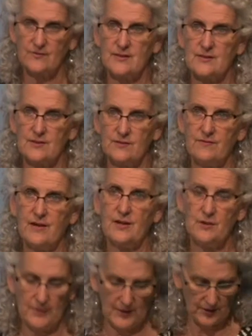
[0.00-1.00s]
as their
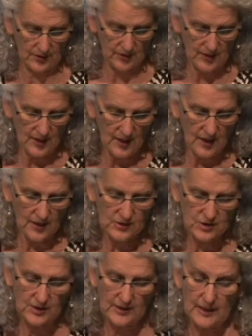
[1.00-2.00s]
evaluator. I'll
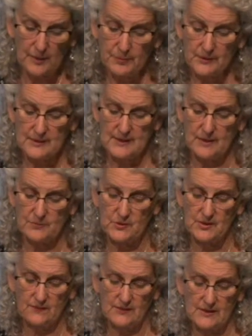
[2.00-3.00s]
share a couple examples
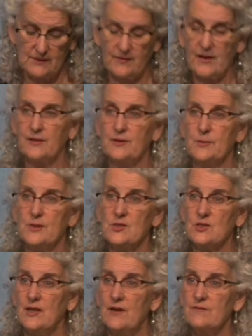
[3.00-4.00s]
of these
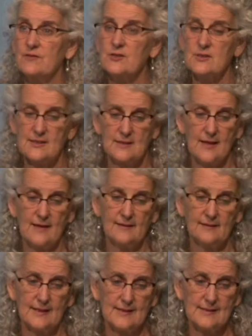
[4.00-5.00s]
evaluation efforts and the
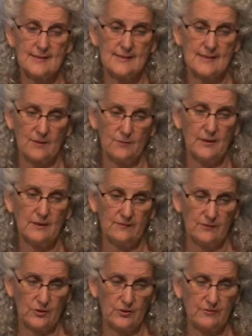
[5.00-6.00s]
lessons that we've
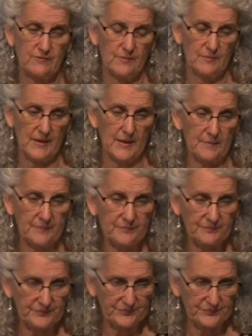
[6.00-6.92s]
learned from them.